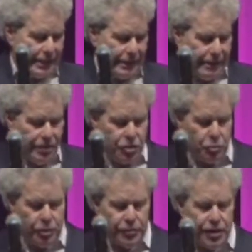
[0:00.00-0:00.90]
Here's
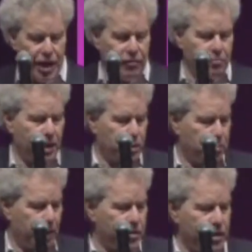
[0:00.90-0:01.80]
one that's kind of a mixed
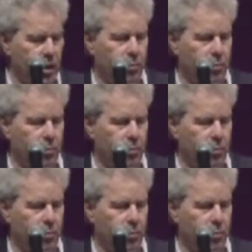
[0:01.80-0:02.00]
blessing. Number